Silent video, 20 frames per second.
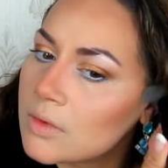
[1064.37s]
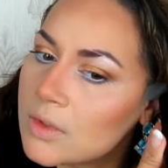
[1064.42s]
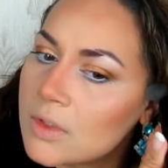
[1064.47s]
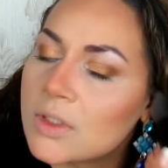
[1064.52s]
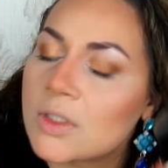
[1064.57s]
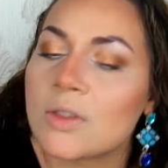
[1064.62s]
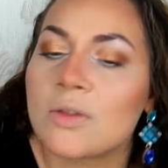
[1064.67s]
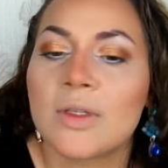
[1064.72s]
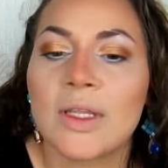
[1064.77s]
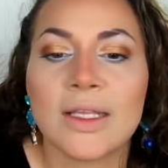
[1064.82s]

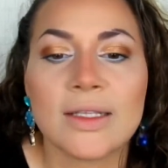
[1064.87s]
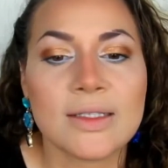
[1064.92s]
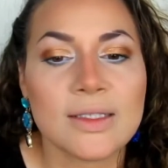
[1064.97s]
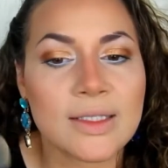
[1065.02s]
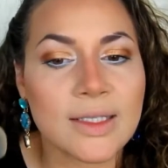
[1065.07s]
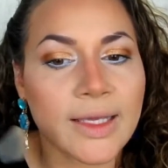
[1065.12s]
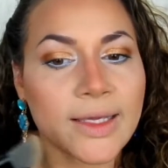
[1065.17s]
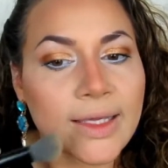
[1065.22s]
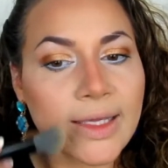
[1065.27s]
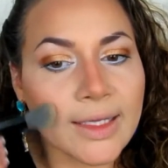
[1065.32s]
So that's
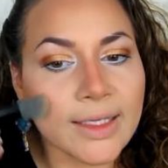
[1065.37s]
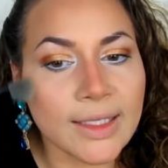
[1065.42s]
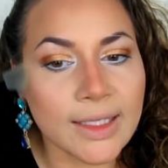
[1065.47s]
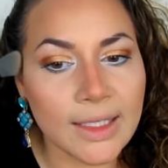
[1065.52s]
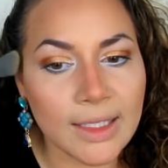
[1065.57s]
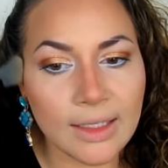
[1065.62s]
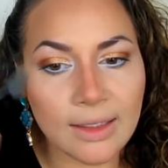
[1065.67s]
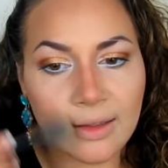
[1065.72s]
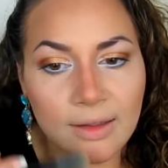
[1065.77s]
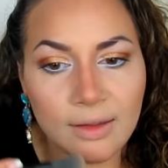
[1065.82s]
like a
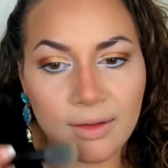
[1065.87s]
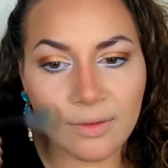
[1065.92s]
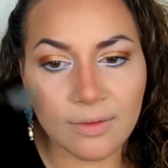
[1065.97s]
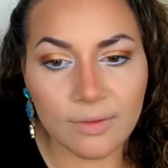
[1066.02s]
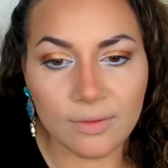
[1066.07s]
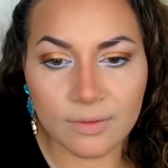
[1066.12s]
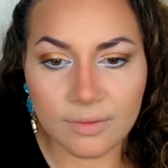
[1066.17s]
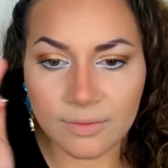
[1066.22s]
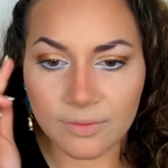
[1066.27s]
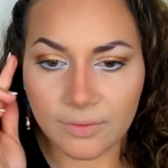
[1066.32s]

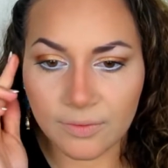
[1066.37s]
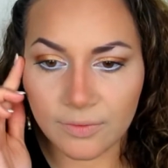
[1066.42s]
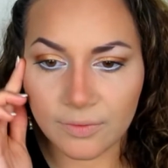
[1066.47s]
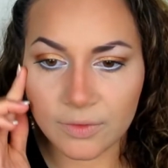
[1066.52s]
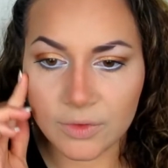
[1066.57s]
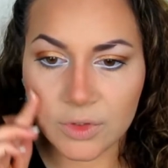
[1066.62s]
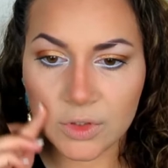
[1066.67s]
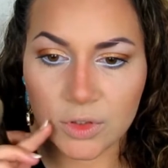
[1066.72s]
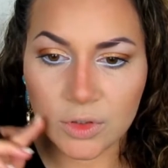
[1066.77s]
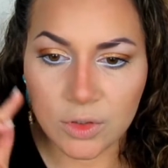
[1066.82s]
key
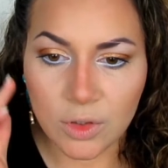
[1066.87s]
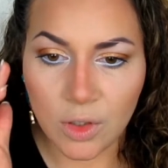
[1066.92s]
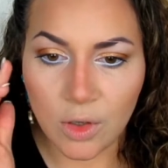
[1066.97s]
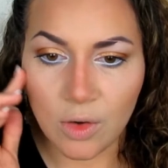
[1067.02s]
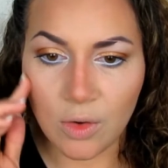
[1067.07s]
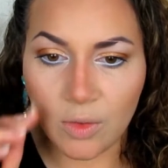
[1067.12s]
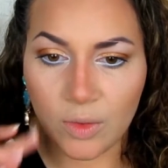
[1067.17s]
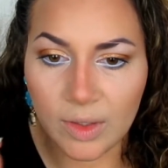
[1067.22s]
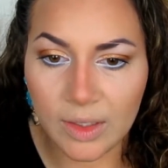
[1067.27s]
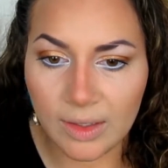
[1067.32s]
to
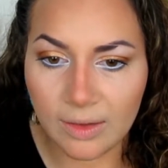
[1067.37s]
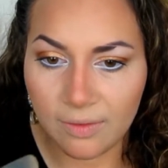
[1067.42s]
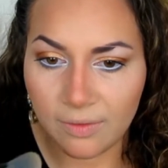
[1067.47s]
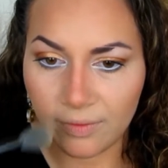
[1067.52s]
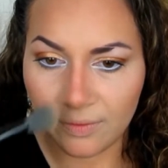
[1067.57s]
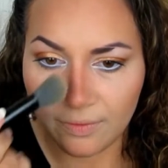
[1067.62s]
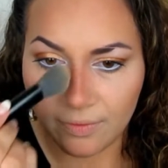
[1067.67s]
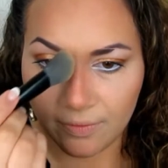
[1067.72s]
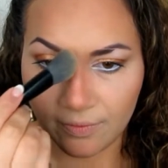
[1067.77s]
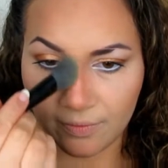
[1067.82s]
know if
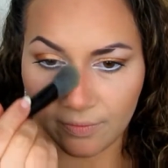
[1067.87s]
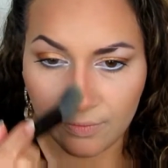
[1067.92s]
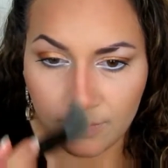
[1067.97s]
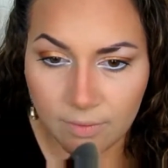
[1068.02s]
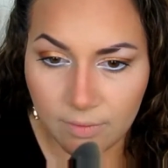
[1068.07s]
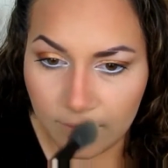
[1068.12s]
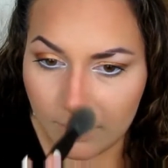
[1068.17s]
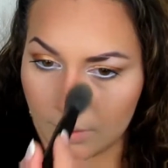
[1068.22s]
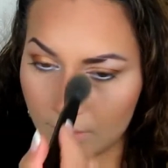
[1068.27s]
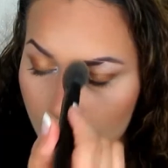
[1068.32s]

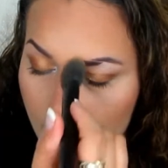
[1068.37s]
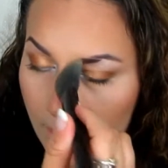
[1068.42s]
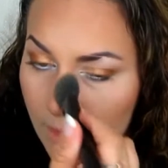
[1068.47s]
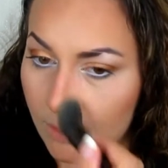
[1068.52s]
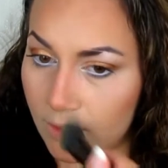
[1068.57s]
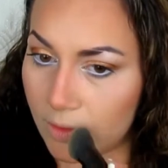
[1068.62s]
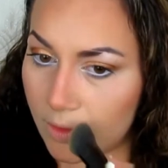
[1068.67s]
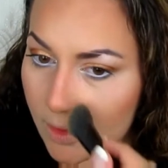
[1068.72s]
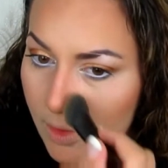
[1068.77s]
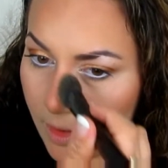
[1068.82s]

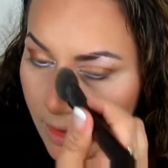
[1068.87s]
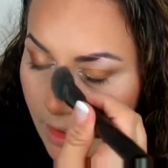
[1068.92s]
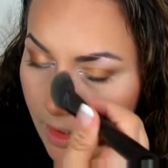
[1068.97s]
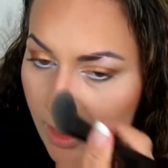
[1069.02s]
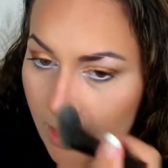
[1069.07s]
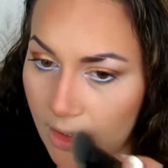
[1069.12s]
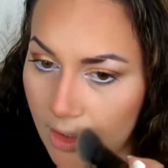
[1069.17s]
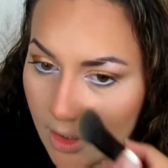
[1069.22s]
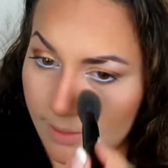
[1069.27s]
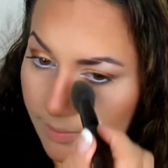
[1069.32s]
you're
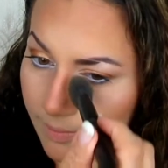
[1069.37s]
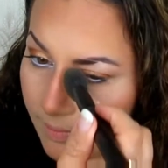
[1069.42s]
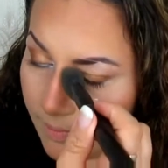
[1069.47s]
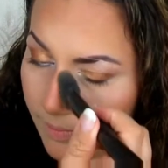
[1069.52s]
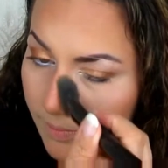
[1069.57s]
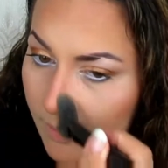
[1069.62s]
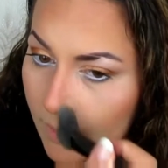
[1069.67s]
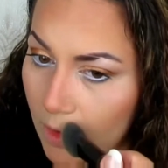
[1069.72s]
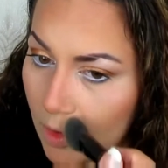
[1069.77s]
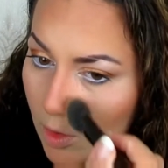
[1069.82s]

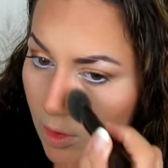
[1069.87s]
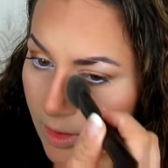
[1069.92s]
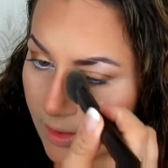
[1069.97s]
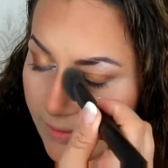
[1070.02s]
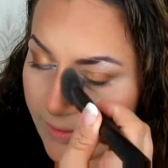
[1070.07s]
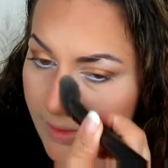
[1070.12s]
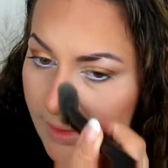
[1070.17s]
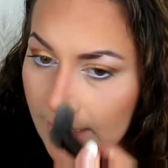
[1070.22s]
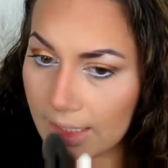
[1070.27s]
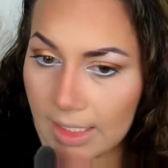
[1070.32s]

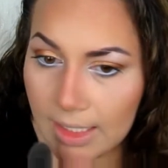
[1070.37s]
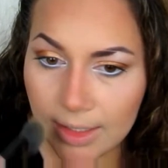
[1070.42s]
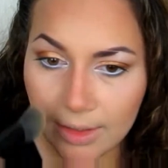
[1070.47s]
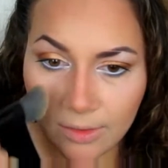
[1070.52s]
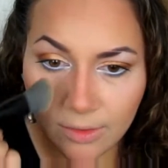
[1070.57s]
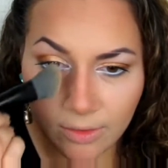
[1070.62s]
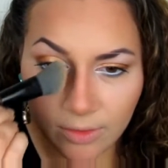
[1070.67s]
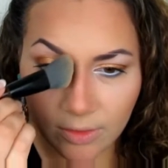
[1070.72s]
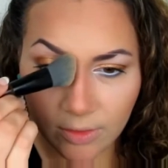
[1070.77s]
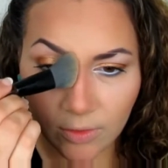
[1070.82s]
olive
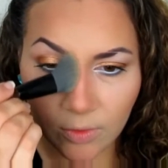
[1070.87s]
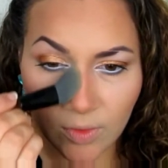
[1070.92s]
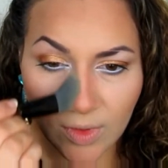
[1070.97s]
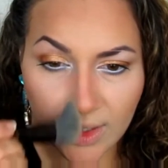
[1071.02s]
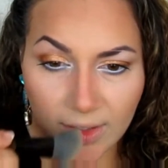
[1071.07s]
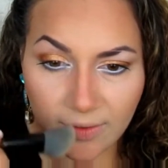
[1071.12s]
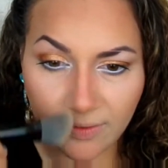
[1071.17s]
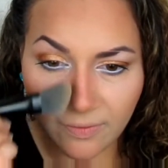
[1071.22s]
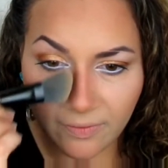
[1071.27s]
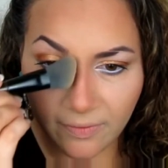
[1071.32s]
skin or
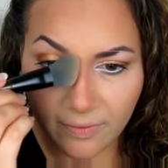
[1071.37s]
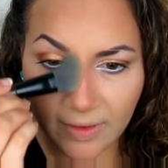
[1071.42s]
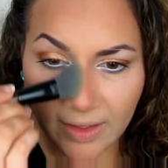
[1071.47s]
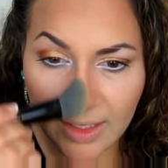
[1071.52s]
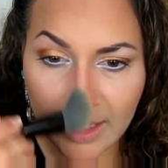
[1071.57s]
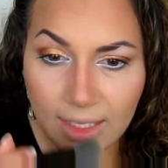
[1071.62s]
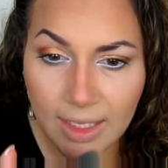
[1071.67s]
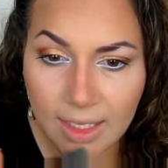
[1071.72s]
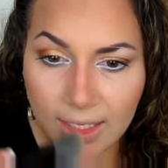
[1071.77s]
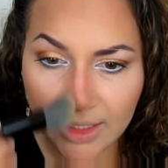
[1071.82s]
quite
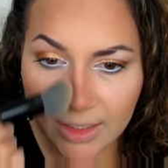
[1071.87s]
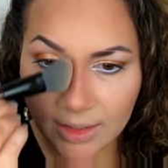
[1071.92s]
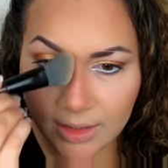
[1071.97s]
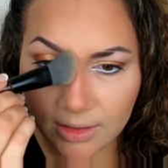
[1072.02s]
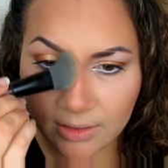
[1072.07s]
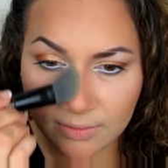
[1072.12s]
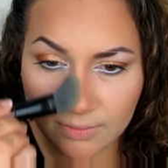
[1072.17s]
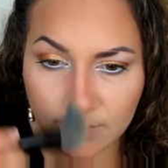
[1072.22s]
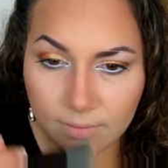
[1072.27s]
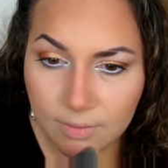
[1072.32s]
fair.
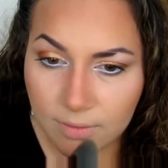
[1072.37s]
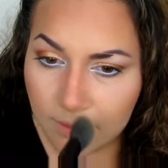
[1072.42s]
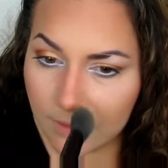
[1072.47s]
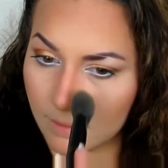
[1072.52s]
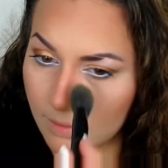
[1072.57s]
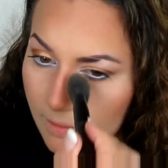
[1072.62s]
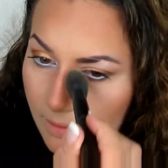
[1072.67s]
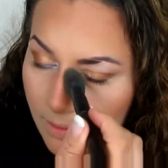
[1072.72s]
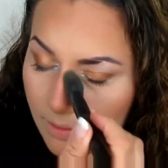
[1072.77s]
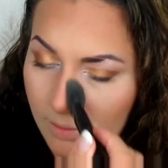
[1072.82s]

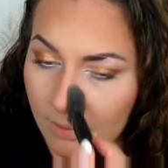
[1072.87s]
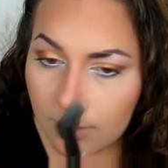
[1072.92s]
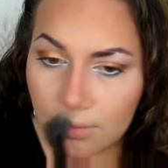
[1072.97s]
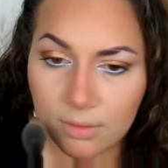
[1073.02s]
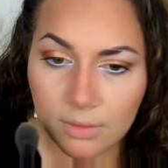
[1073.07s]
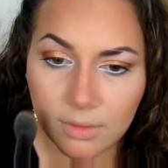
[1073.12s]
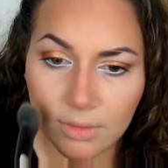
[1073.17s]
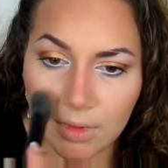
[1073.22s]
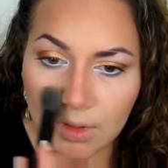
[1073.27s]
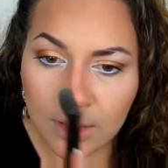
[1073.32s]

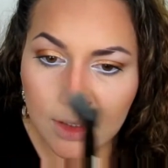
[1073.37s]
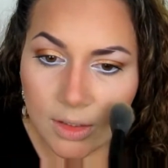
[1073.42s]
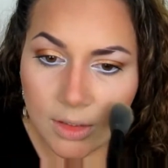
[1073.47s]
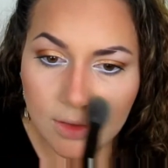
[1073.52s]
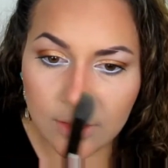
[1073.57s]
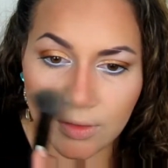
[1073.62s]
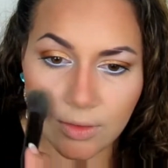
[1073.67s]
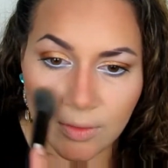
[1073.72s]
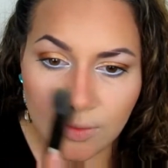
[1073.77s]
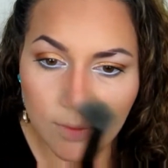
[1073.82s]

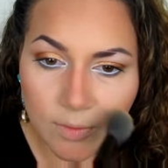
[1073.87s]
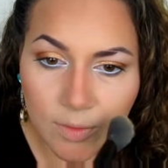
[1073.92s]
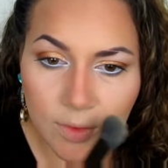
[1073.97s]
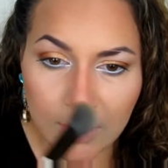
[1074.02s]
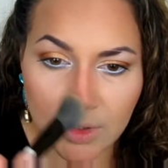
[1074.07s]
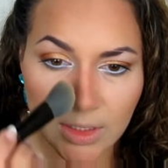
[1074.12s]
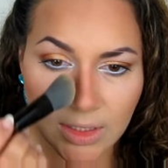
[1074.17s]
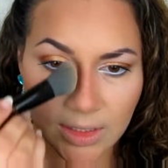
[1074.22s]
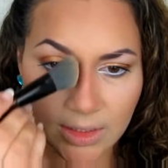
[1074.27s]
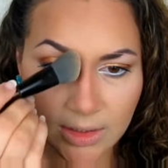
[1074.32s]
You don't
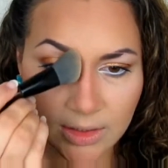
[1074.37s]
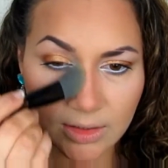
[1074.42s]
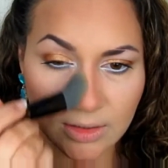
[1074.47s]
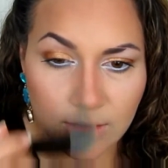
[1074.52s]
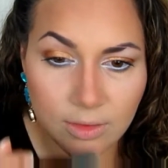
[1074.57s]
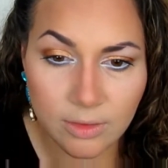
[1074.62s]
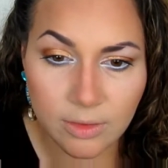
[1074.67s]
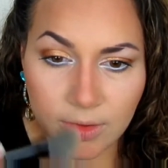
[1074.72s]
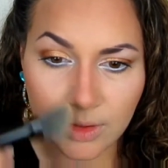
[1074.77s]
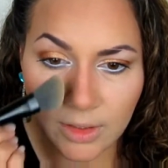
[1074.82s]
want it to
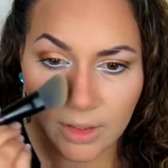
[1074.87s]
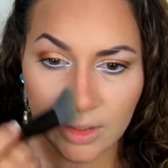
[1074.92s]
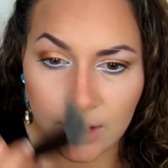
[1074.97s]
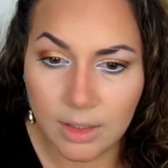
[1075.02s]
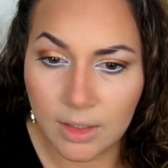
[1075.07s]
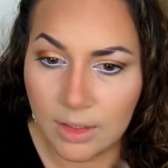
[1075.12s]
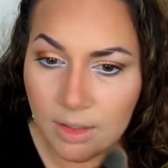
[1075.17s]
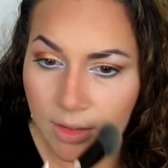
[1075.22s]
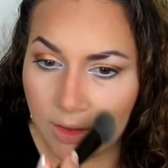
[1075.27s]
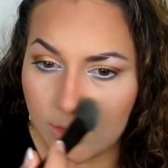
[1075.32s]
look
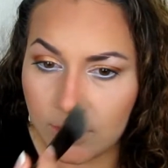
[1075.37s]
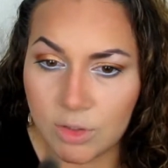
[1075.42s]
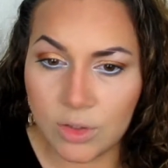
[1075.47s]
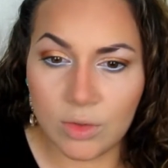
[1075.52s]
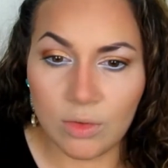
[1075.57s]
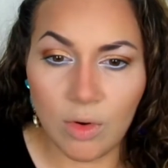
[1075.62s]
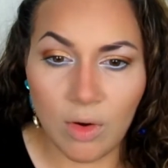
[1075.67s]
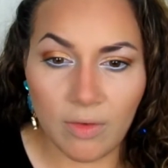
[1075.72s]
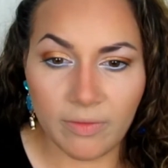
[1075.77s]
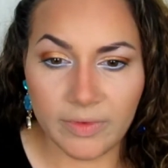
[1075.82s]

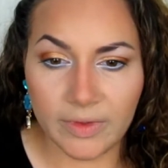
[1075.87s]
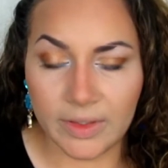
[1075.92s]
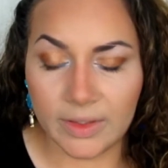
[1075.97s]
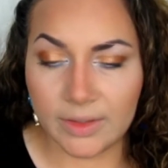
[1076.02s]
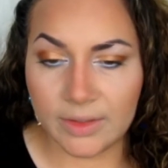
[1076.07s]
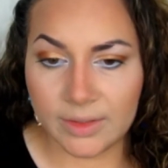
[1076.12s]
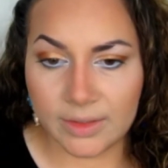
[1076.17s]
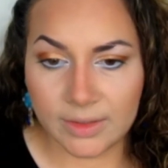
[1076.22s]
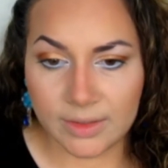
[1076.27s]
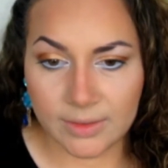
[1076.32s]
too
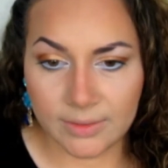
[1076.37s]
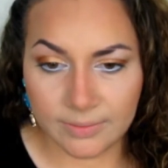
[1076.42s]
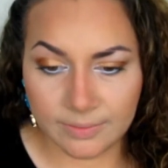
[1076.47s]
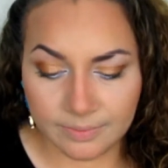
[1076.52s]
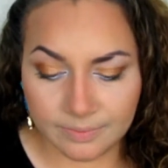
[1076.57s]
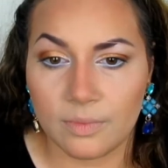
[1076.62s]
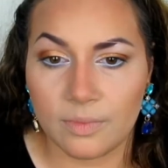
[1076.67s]
obvious.